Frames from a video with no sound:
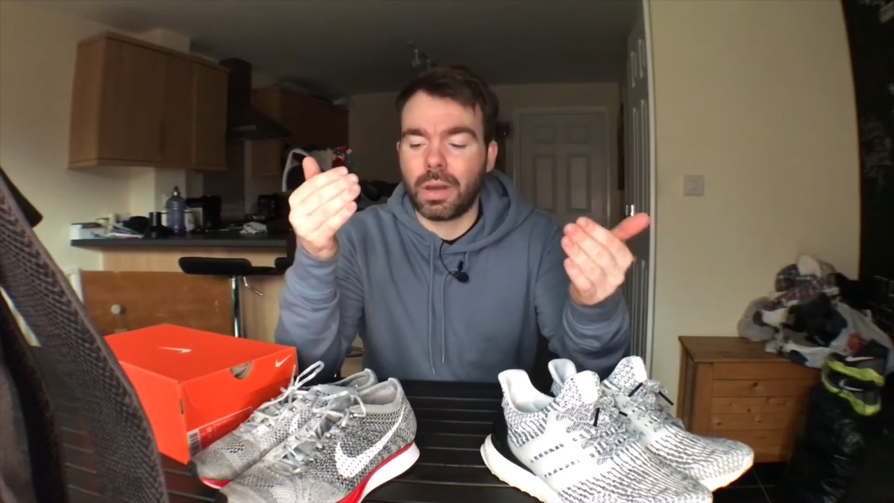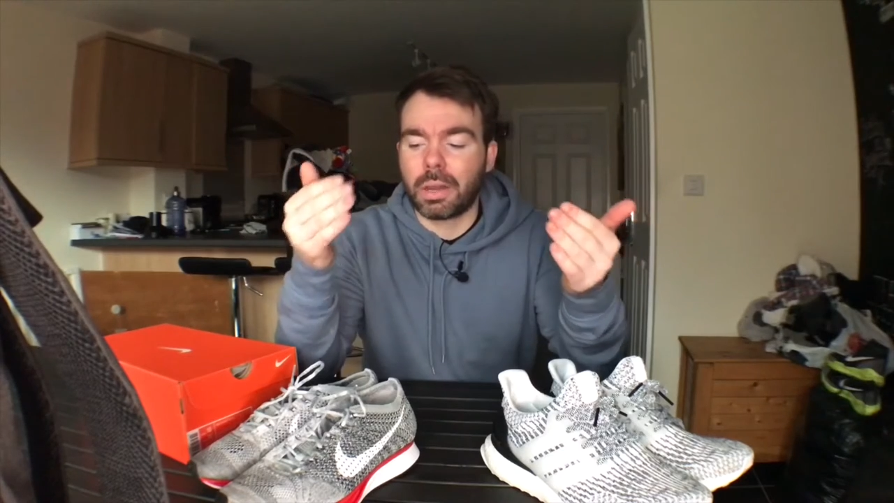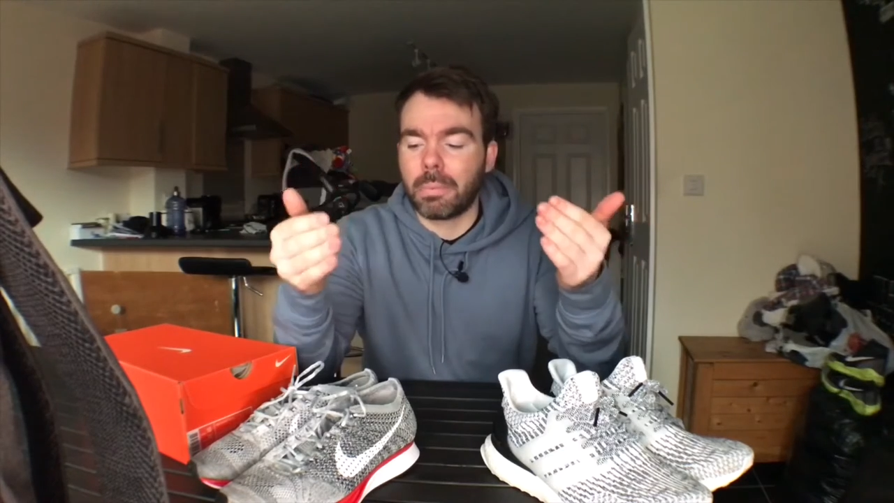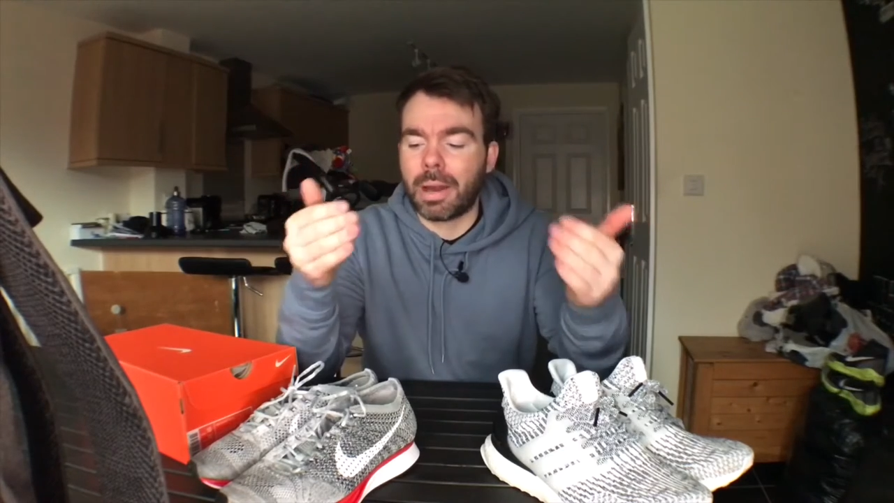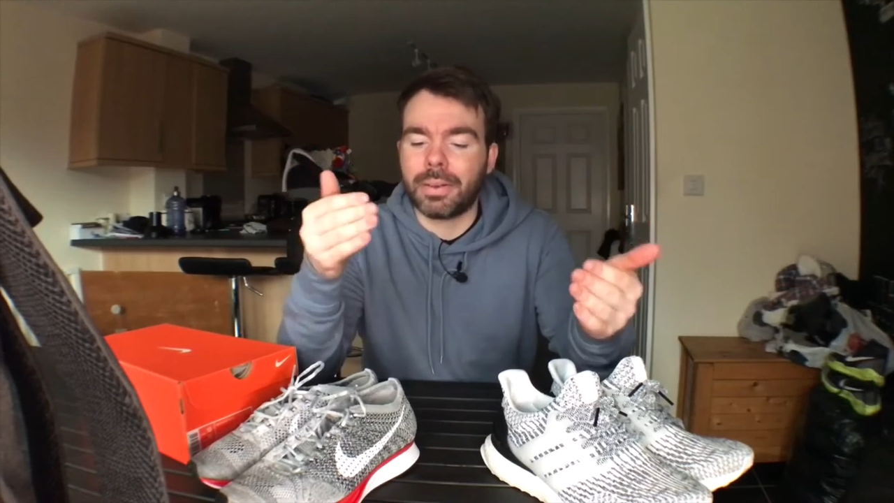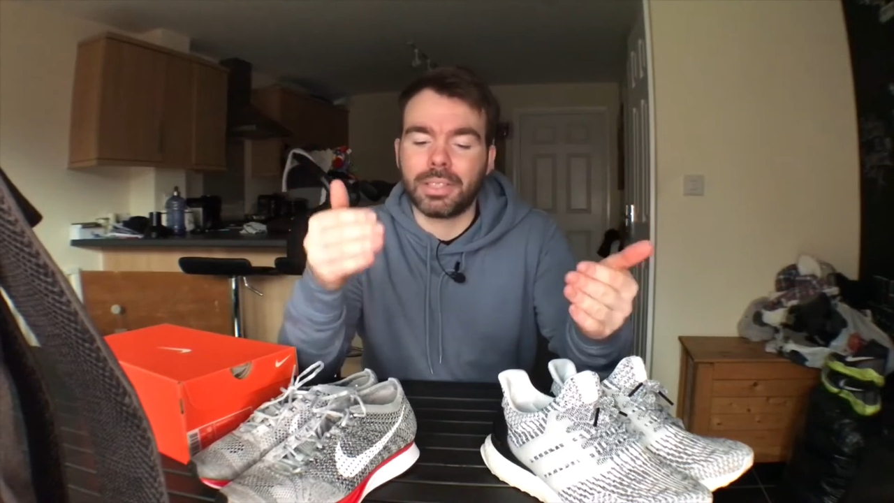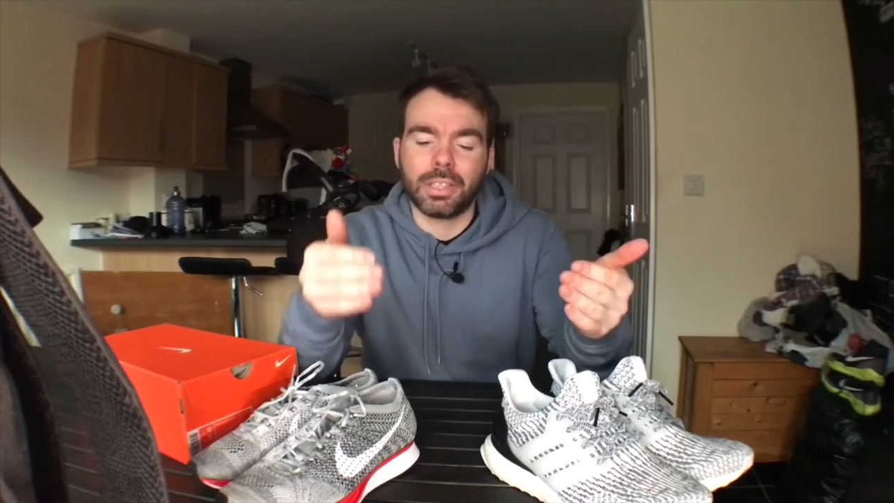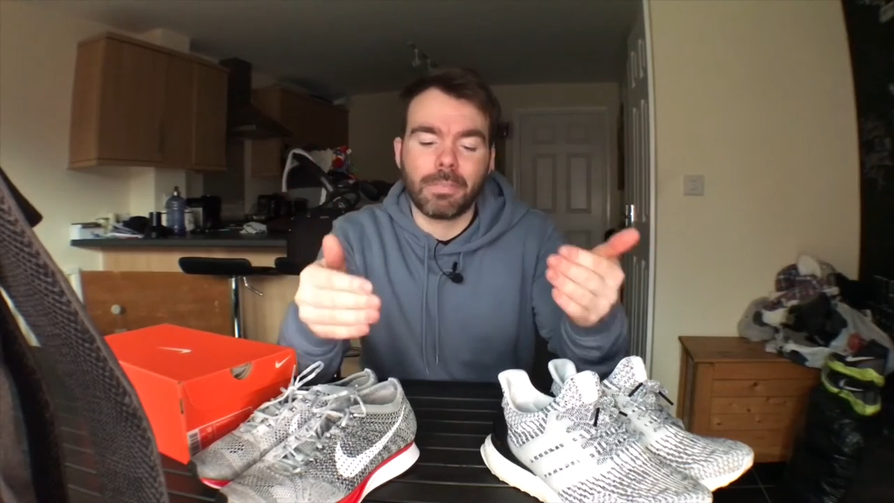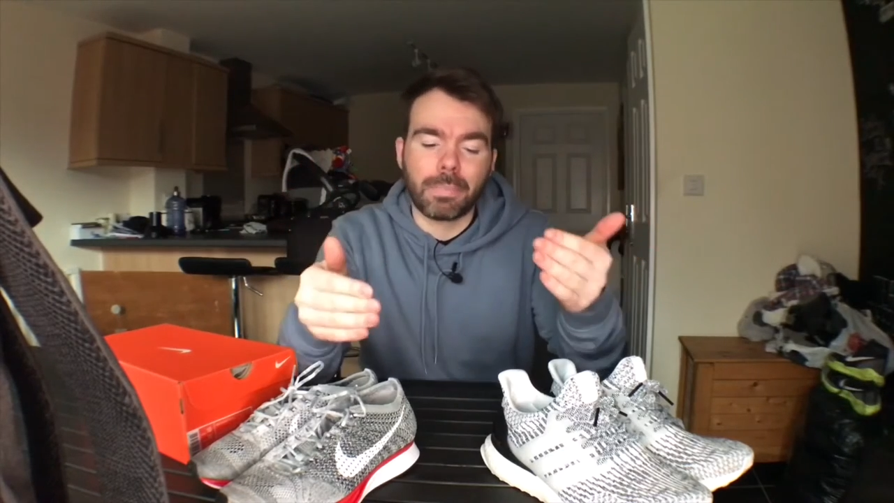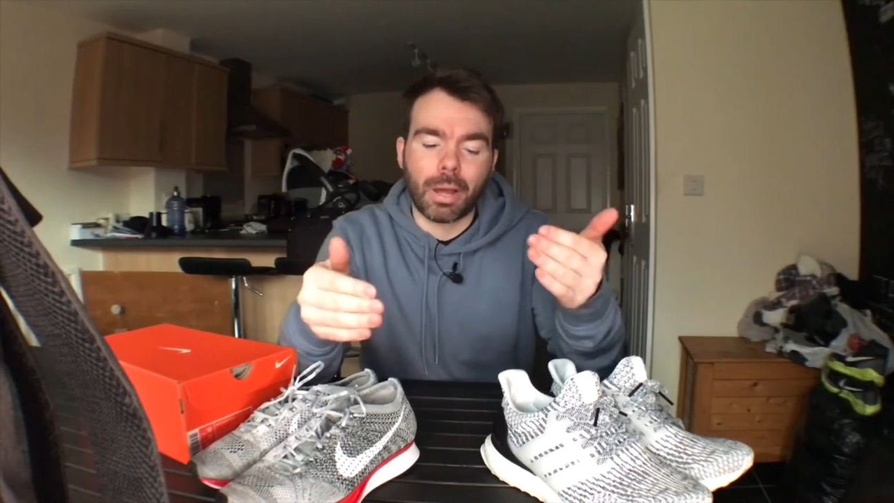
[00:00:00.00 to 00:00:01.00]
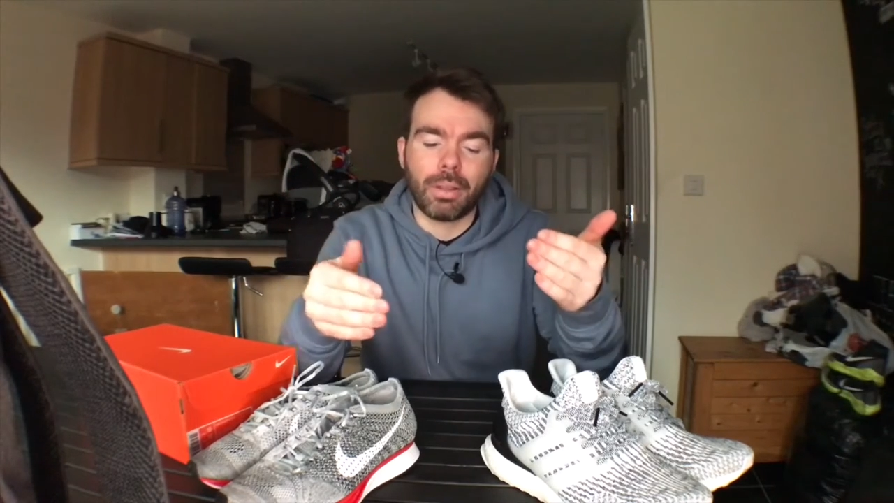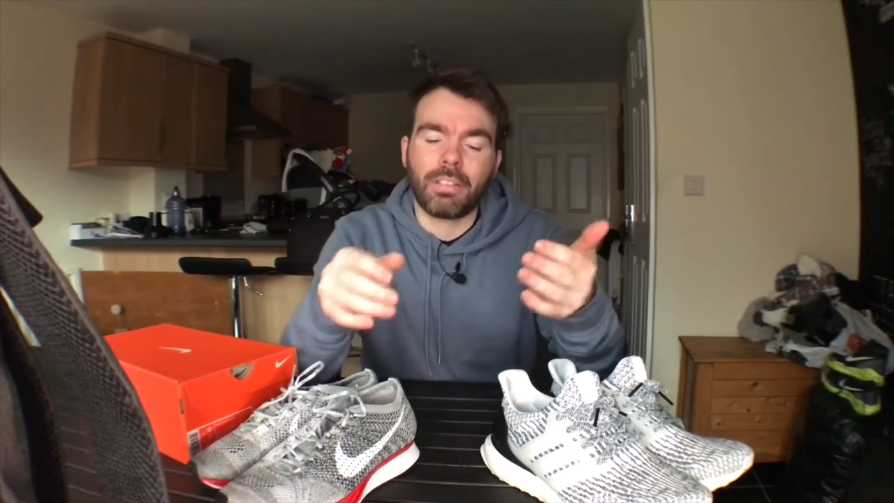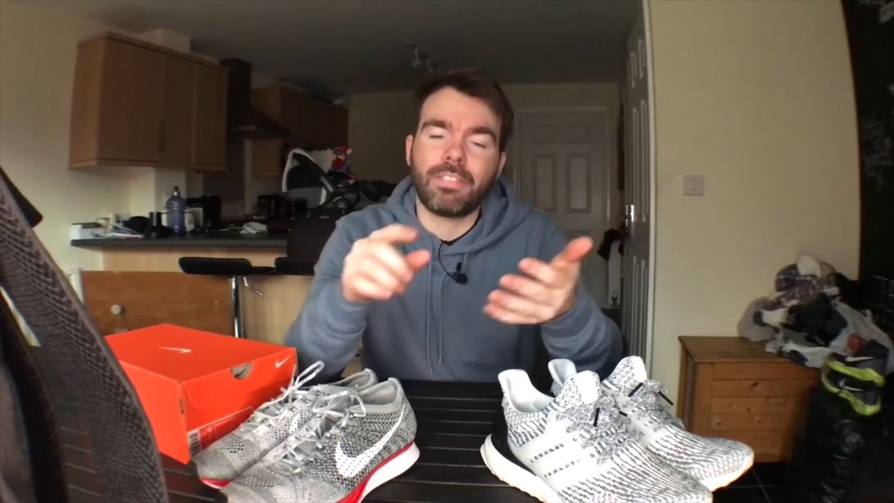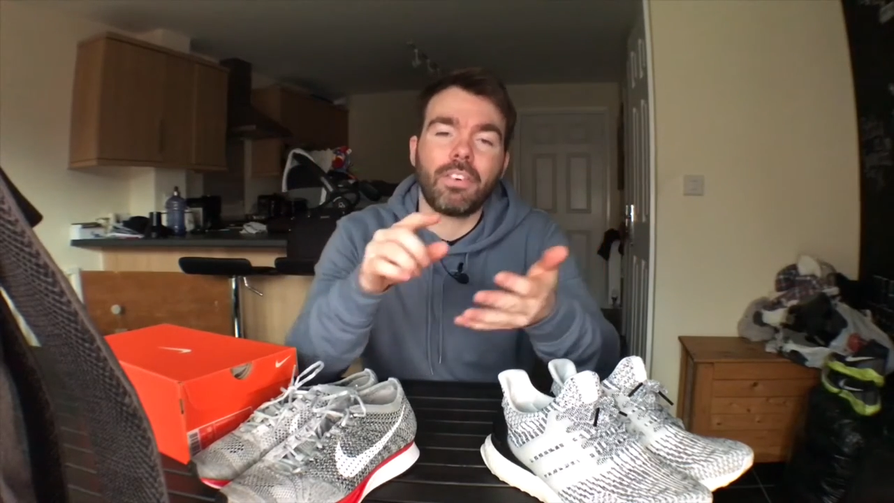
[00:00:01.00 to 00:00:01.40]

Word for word: a comparison of both